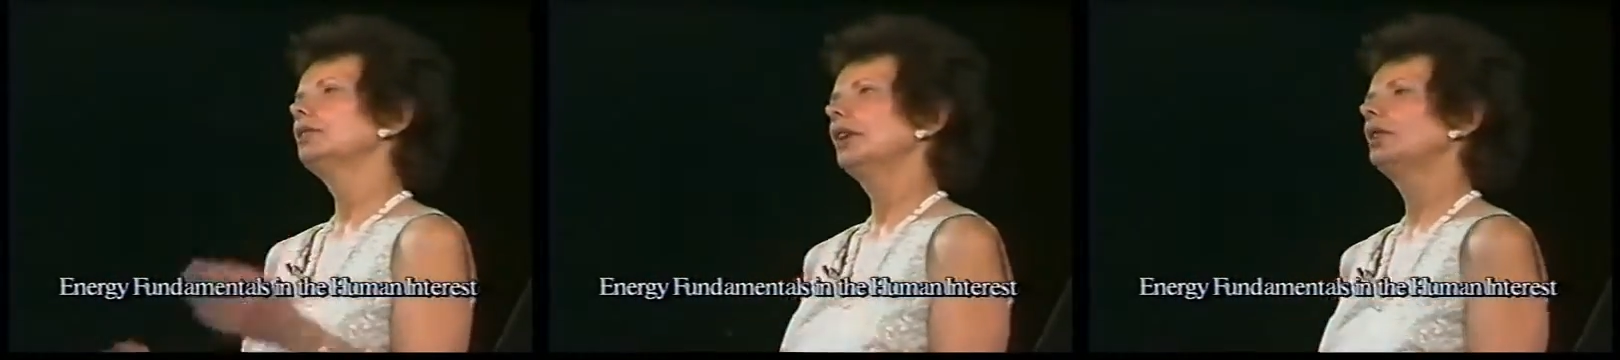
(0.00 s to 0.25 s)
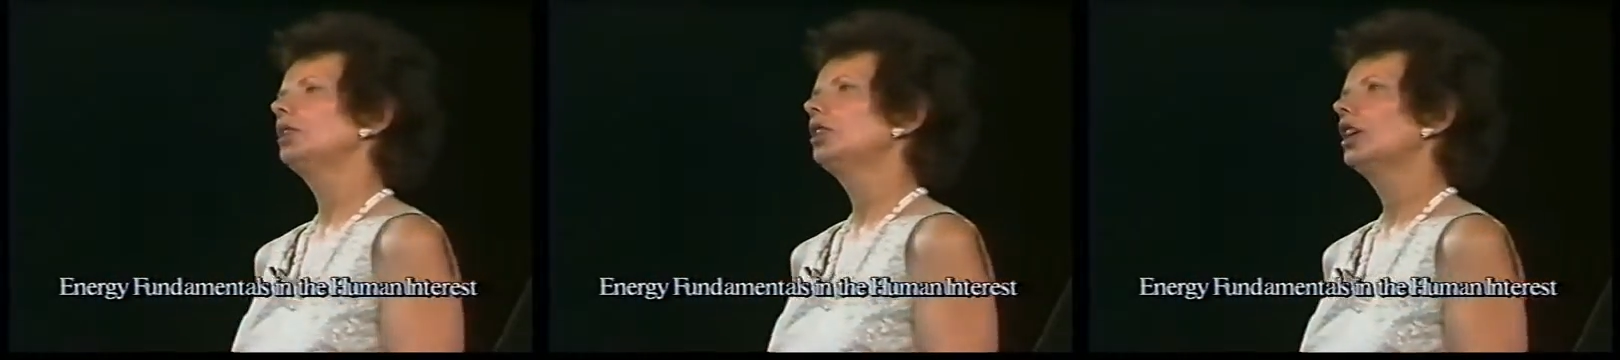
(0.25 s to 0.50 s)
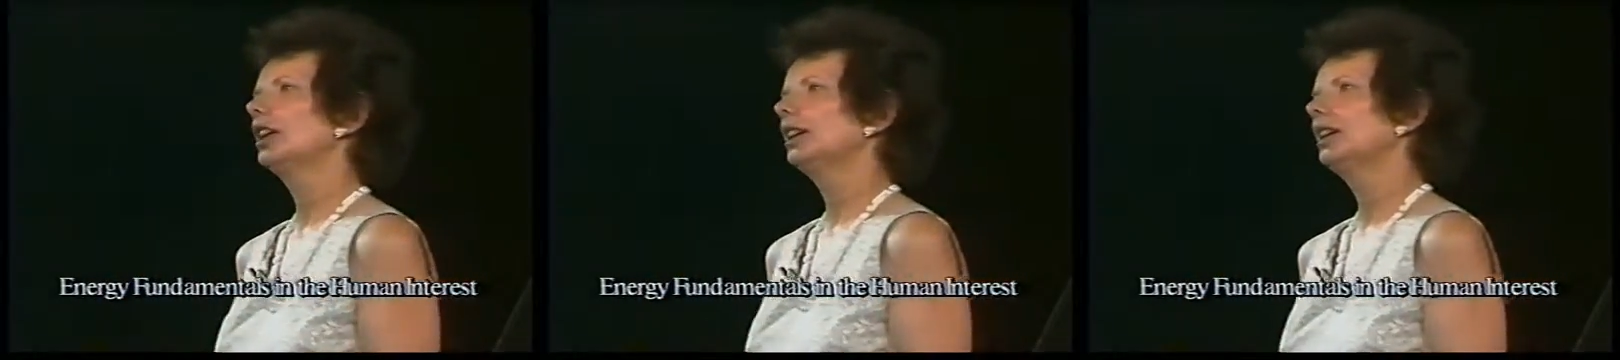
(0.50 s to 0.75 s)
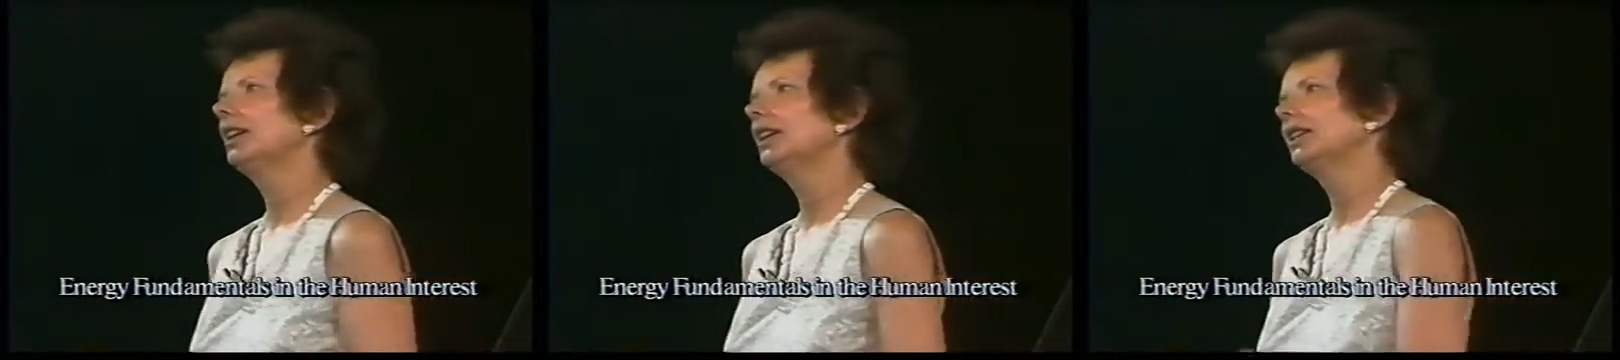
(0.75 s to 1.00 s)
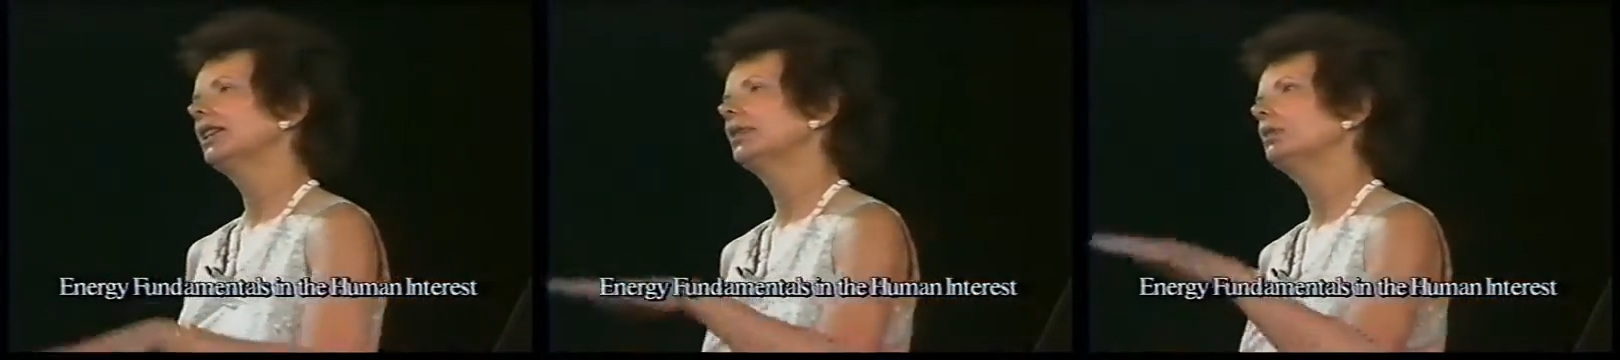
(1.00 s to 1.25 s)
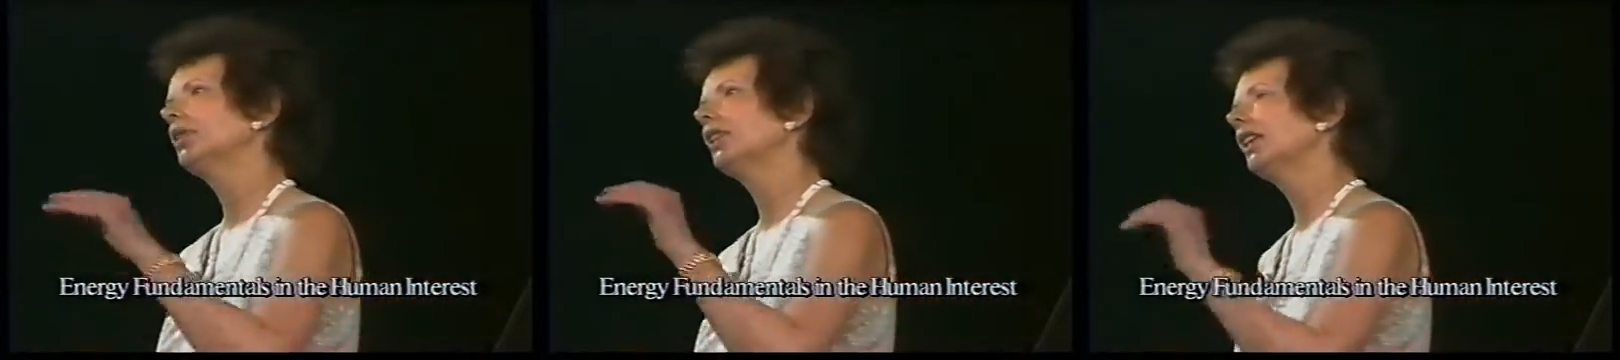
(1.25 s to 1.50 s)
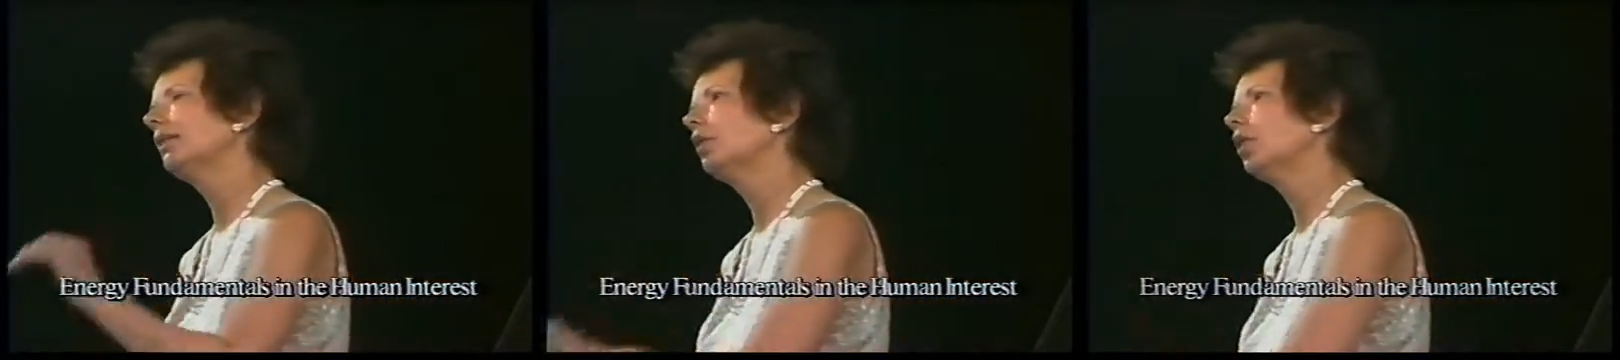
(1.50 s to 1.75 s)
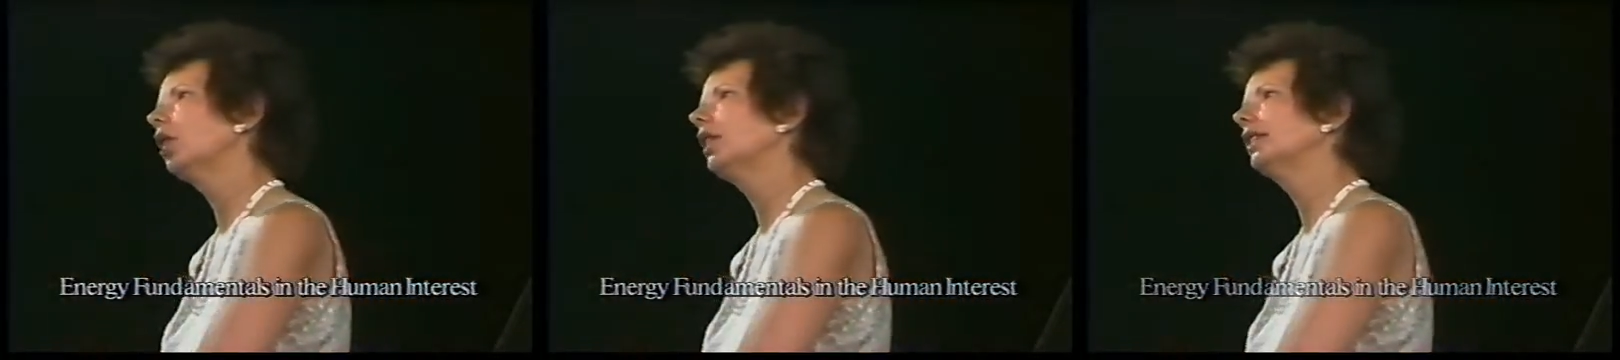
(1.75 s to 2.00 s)
the very hot heat, and then we'll
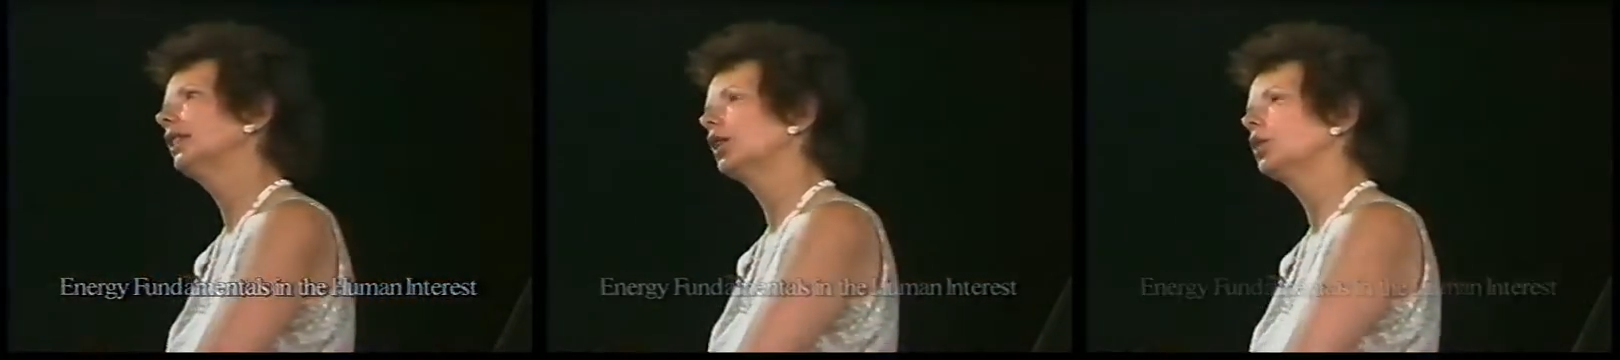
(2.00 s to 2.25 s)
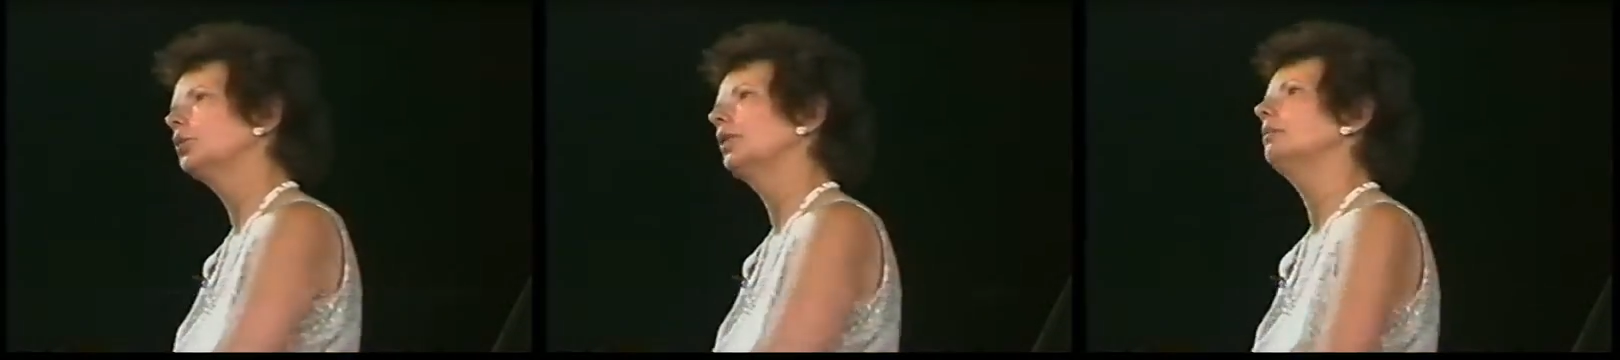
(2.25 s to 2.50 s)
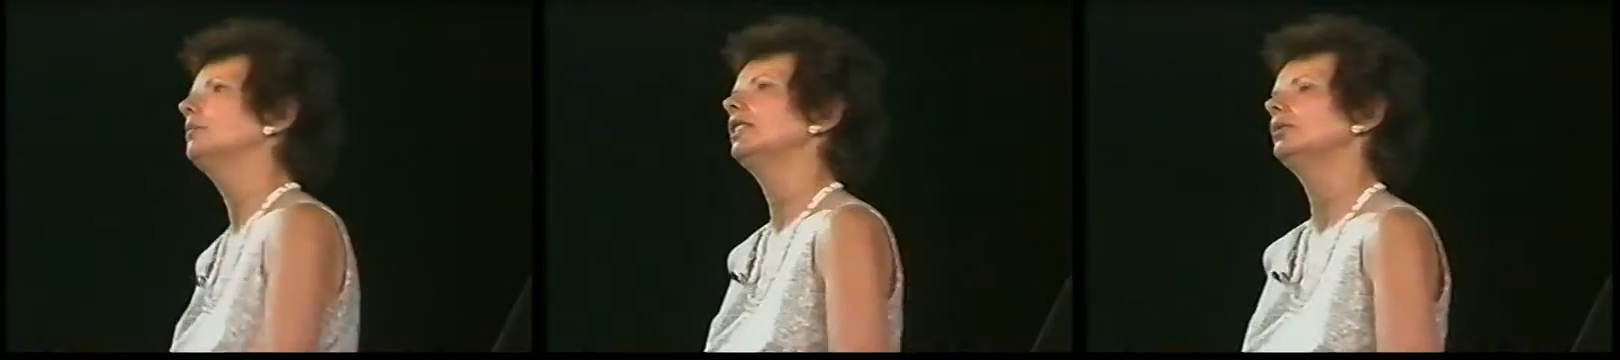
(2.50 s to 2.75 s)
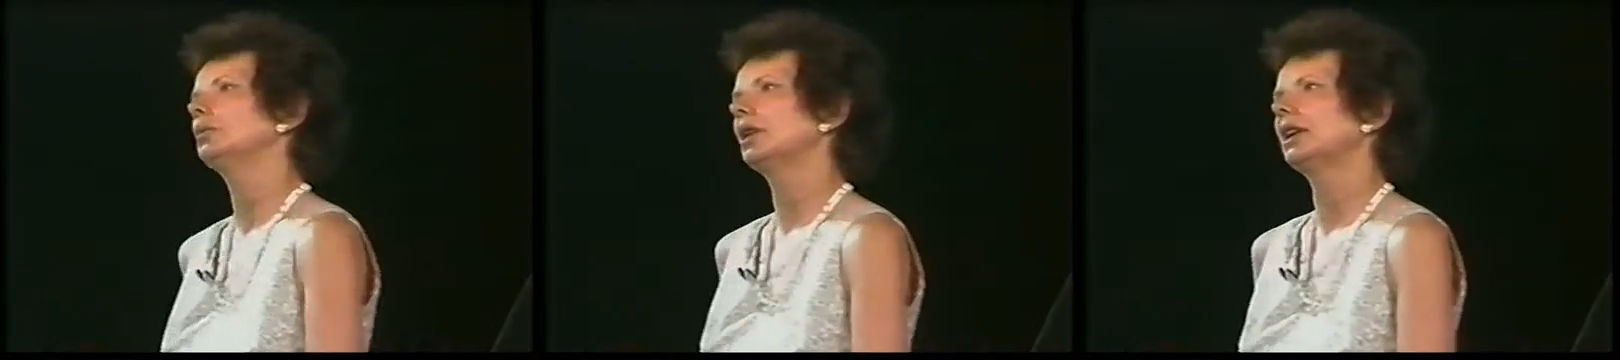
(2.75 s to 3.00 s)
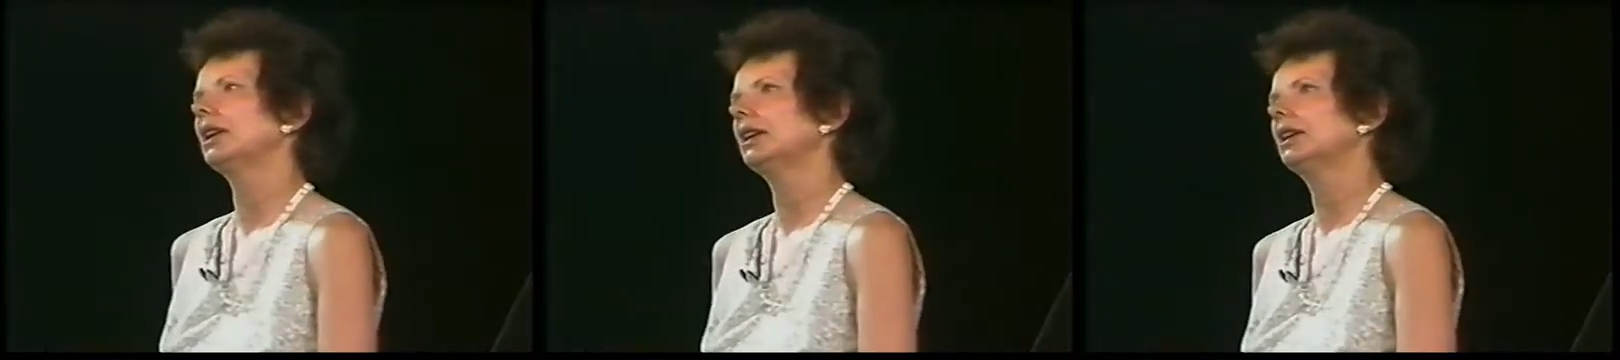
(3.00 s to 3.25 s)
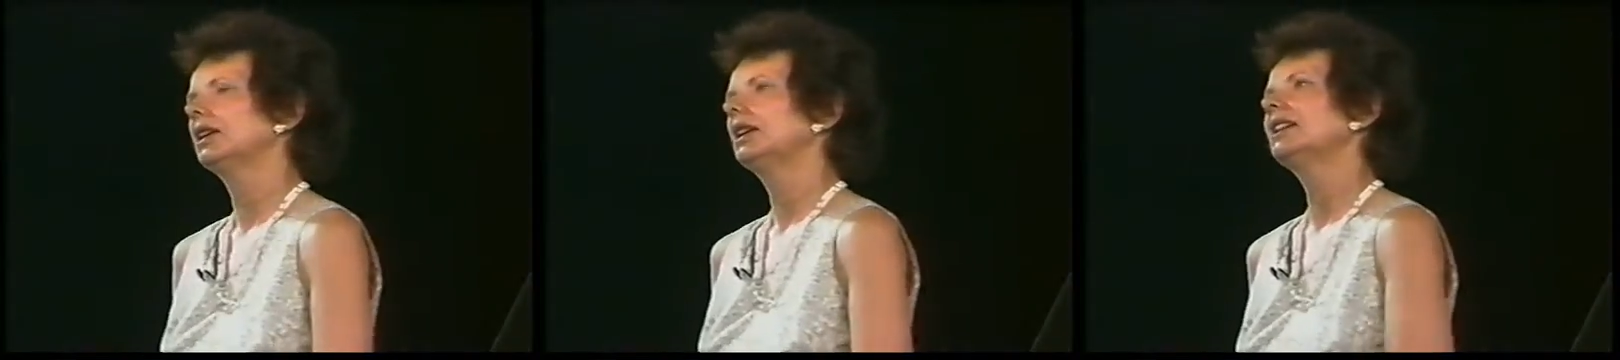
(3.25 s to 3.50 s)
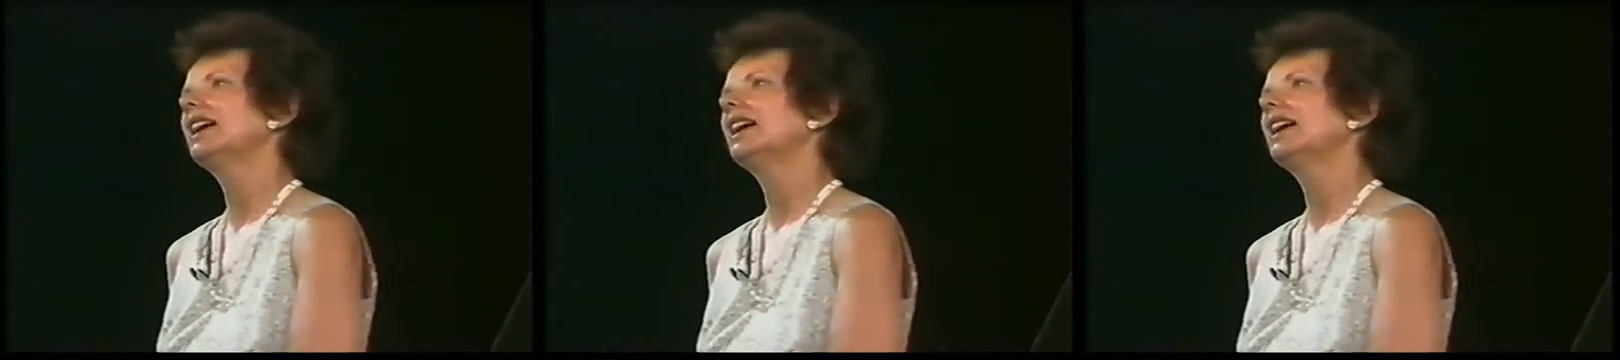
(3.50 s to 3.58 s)
have all the equipment running